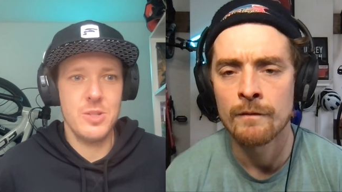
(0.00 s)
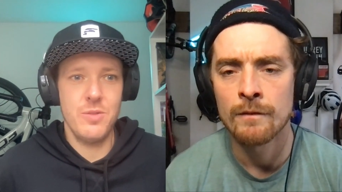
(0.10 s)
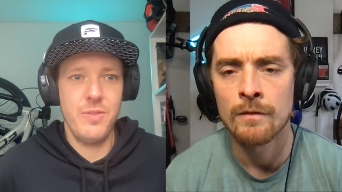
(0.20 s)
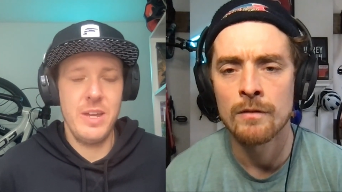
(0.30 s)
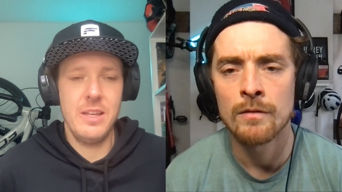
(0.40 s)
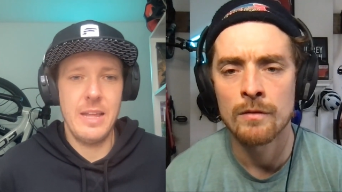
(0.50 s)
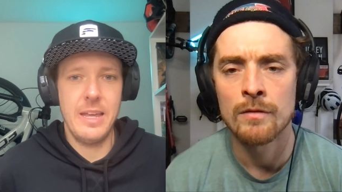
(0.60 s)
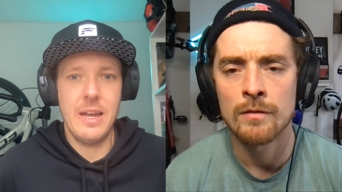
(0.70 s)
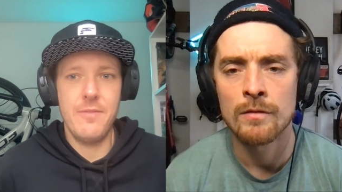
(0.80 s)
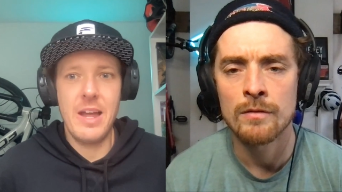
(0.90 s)
Speaker 1: sort of thing.
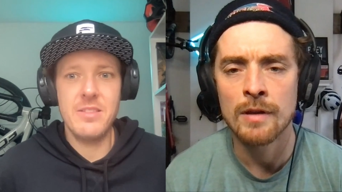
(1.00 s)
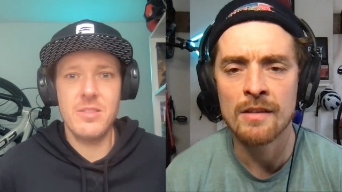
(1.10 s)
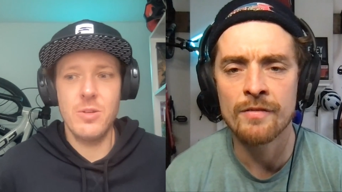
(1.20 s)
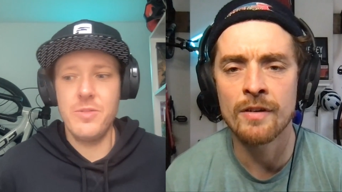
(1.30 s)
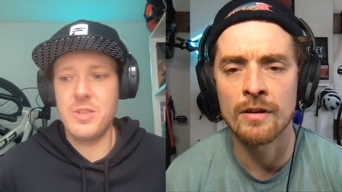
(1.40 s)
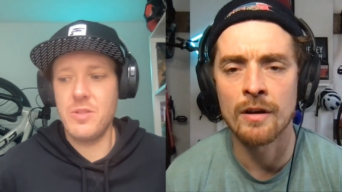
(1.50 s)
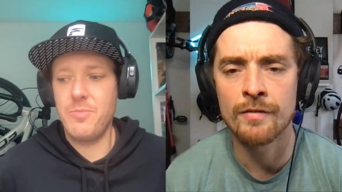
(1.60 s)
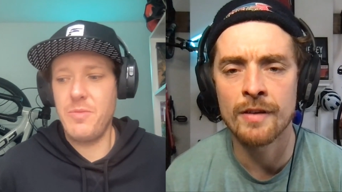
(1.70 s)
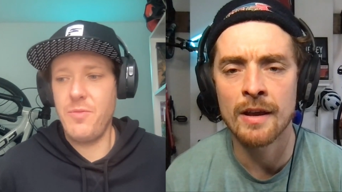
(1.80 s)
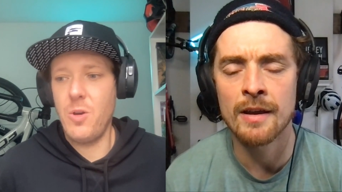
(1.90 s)
Like I've had yeah, other stuff
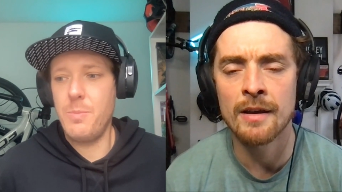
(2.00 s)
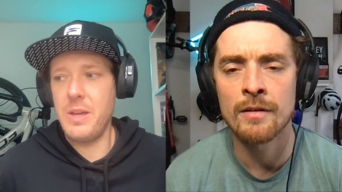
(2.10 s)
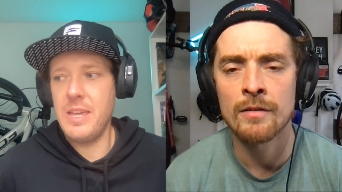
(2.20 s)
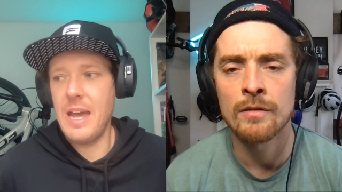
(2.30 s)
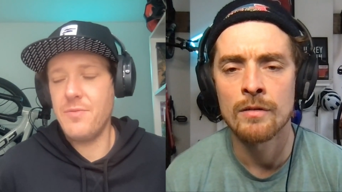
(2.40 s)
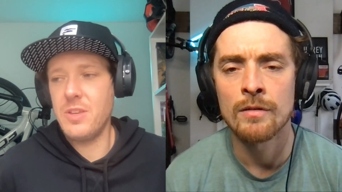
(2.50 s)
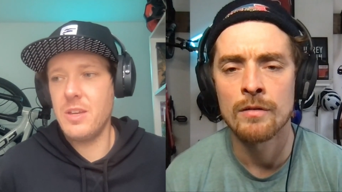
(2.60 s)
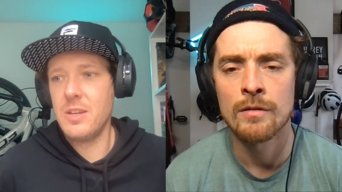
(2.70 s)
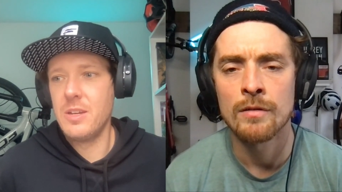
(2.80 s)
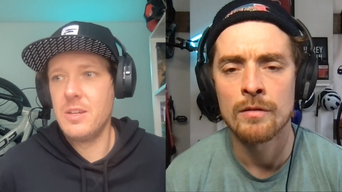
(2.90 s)
enough. before, but you have to
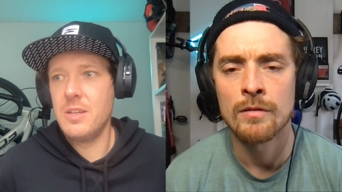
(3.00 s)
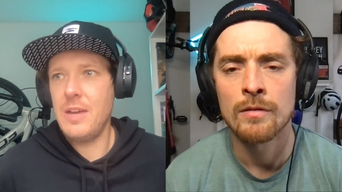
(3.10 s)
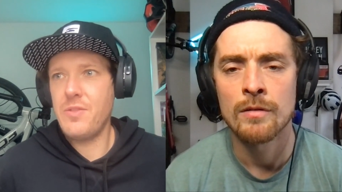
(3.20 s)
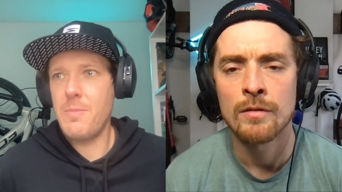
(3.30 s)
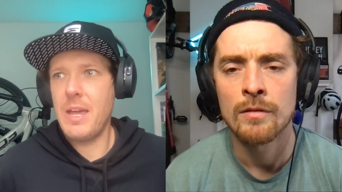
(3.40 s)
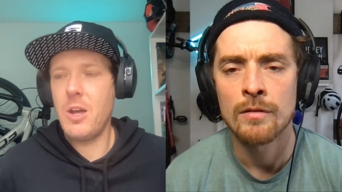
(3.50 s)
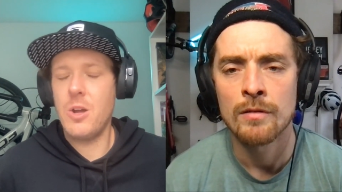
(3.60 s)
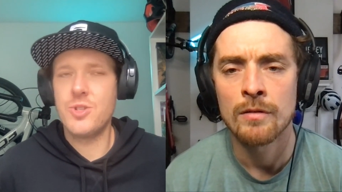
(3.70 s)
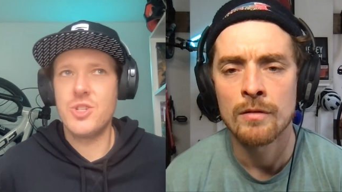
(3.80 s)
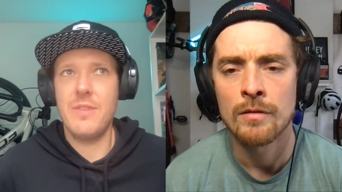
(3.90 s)
you have to make a
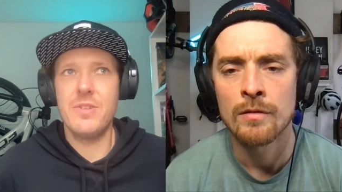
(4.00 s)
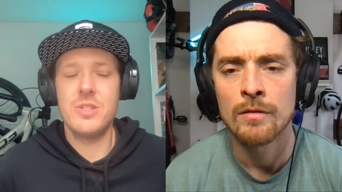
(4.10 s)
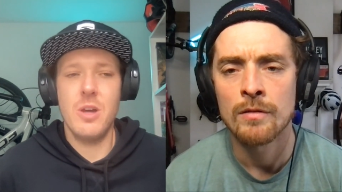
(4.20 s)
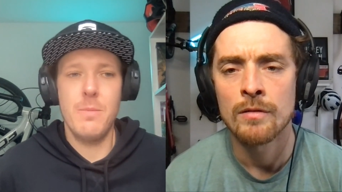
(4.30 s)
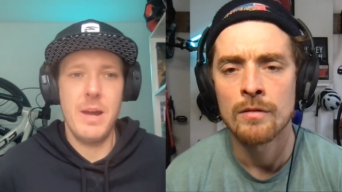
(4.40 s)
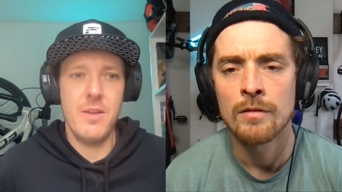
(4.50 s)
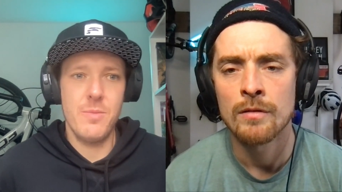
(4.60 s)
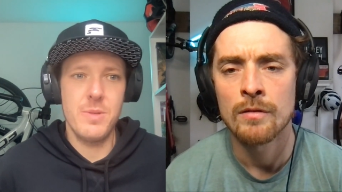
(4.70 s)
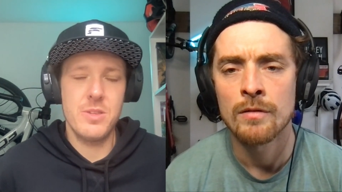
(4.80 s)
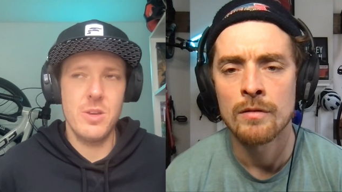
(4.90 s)
conscious effort to go and buy it
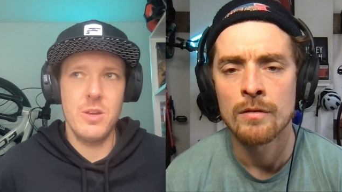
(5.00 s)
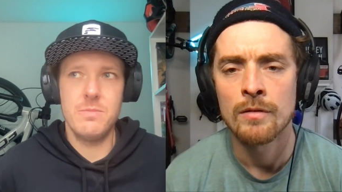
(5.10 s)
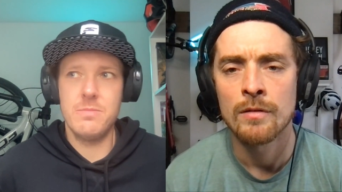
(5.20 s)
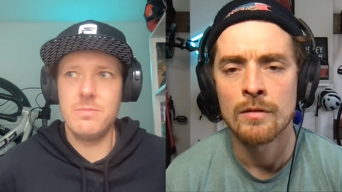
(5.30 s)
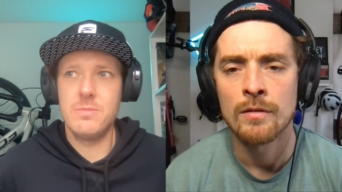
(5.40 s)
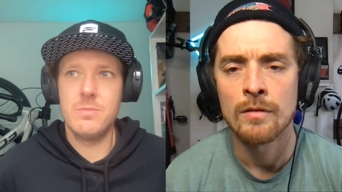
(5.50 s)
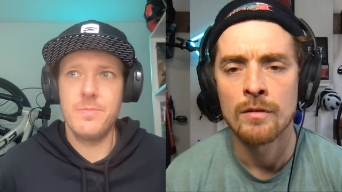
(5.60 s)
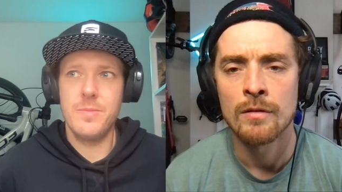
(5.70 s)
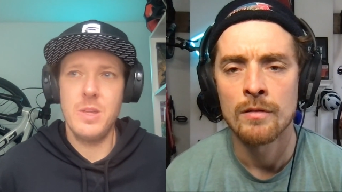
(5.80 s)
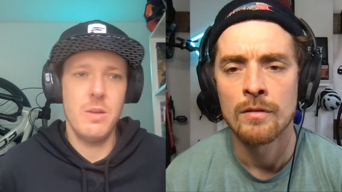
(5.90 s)
from a certain
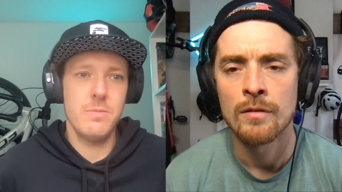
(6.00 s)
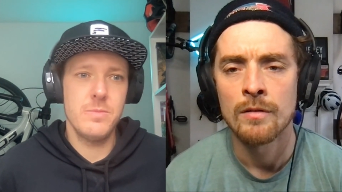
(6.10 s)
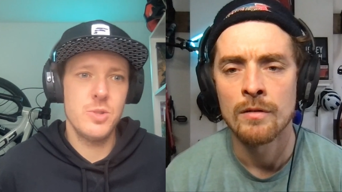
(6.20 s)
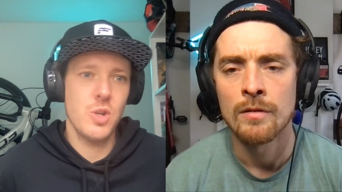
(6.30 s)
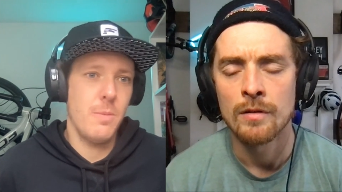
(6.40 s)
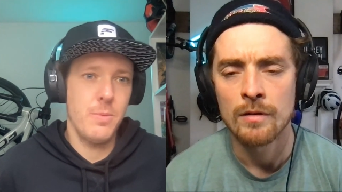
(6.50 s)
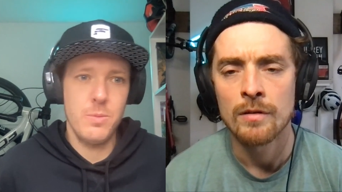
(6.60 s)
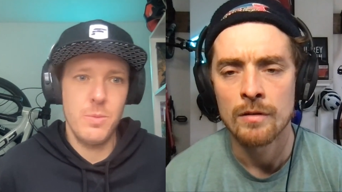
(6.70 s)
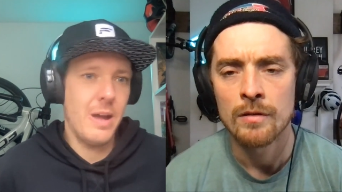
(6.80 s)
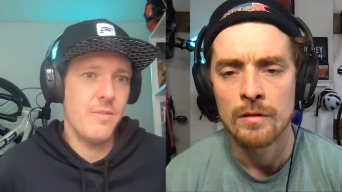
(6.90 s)
you know shop
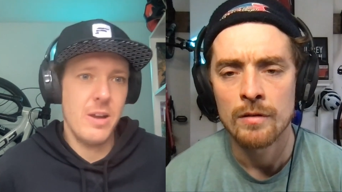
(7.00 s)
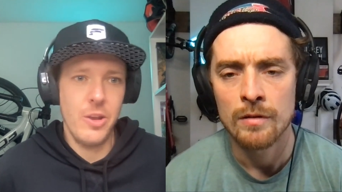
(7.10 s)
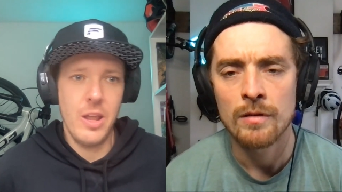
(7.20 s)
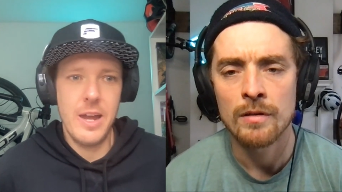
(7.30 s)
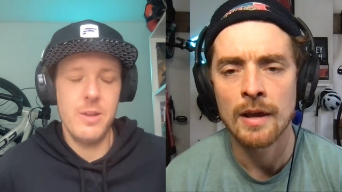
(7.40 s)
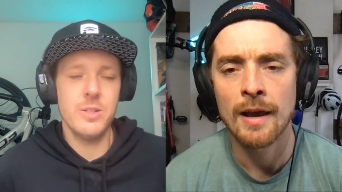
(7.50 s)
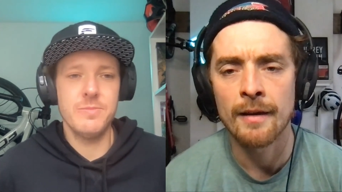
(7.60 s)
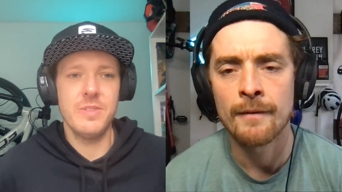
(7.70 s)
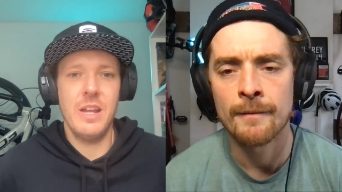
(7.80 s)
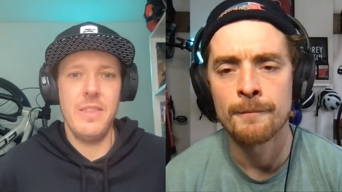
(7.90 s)
or whatever online or
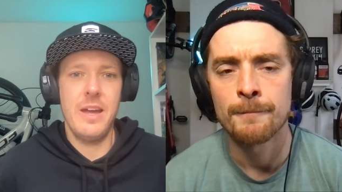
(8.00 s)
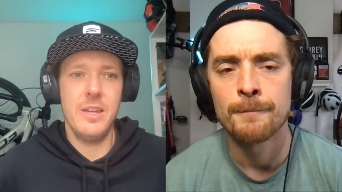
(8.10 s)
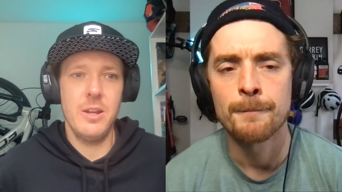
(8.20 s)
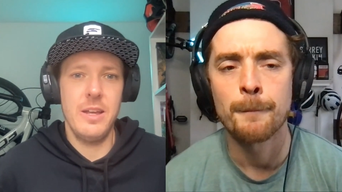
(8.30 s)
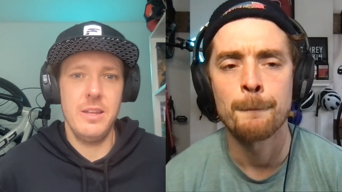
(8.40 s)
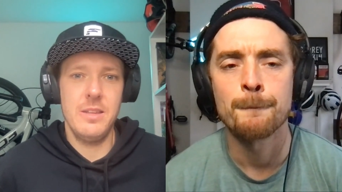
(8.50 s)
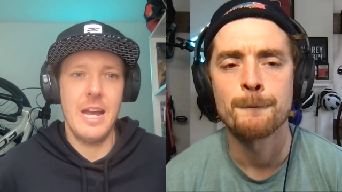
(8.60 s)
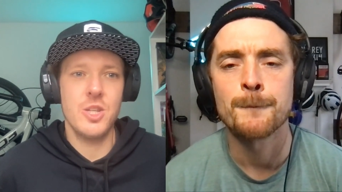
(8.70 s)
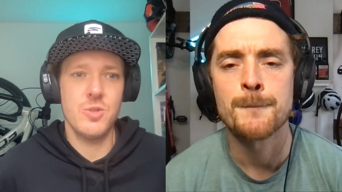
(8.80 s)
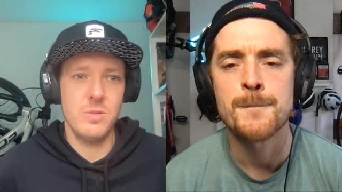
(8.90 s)
something like that. You know, like
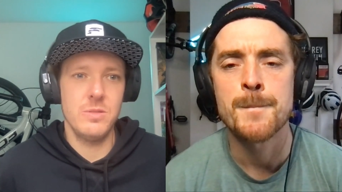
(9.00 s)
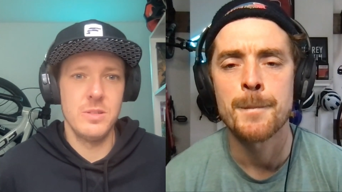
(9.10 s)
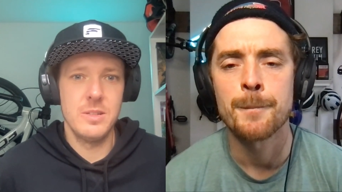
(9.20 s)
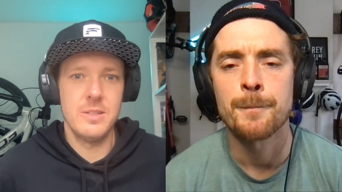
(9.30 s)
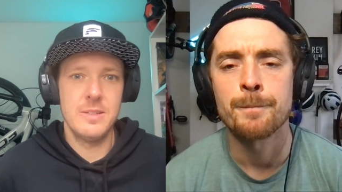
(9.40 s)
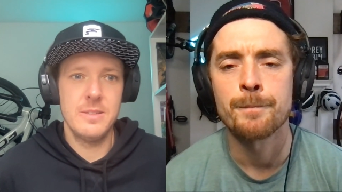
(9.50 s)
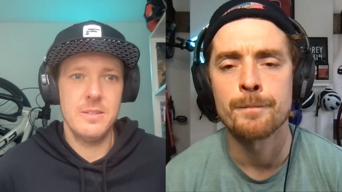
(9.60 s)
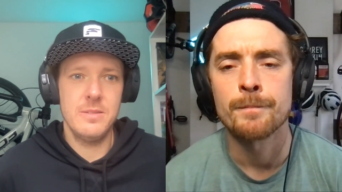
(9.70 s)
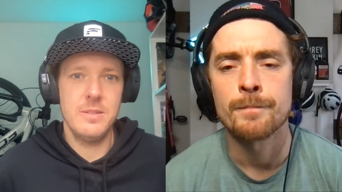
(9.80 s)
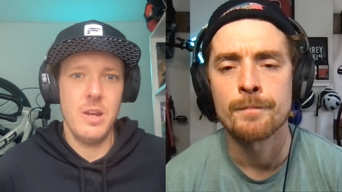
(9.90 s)
natural,
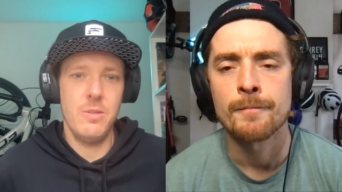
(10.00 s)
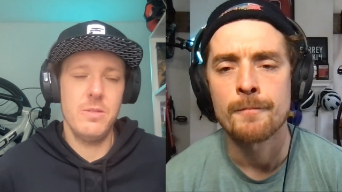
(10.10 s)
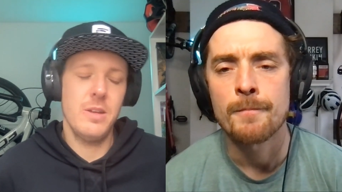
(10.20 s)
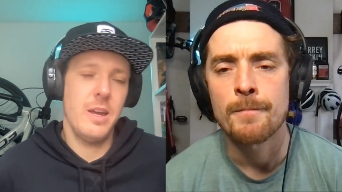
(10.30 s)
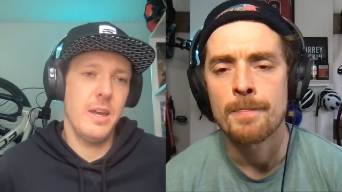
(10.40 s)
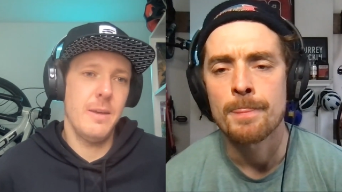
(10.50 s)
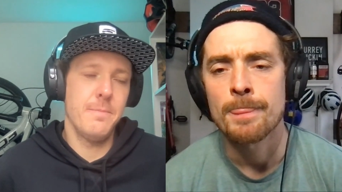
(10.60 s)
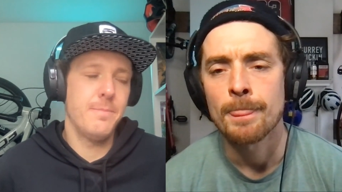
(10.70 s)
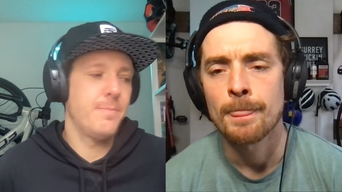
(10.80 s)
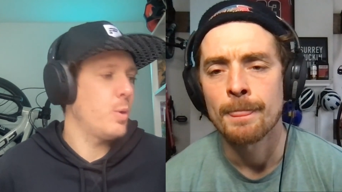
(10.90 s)
you know,
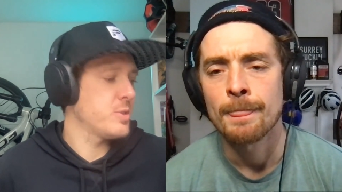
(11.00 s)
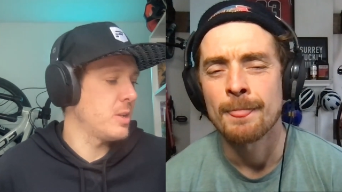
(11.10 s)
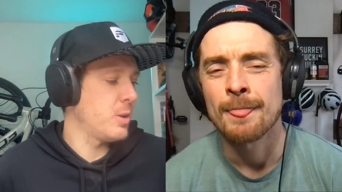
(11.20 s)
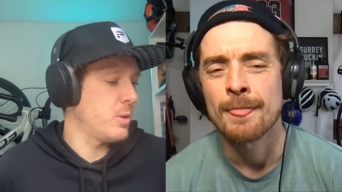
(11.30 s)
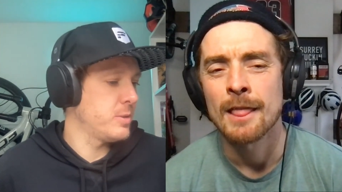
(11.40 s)
um, what's it called?